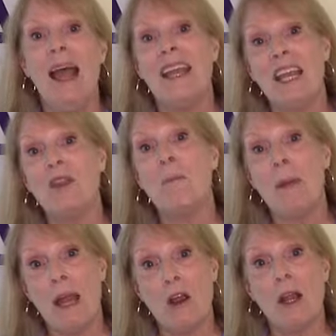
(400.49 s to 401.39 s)
Can the
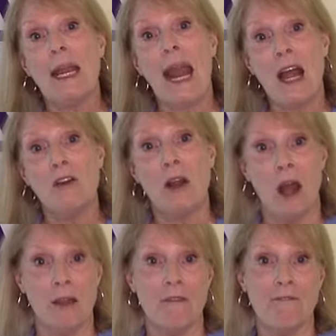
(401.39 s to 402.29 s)
parent count
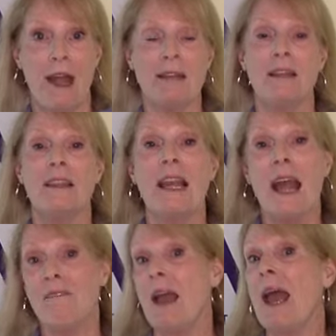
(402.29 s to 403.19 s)
on the fact that they
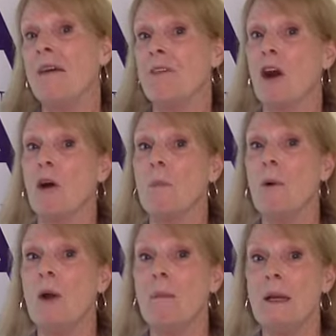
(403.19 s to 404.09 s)
have a half-hour
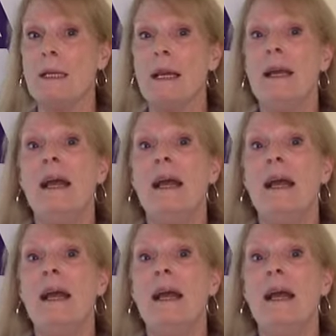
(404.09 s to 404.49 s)
appointment,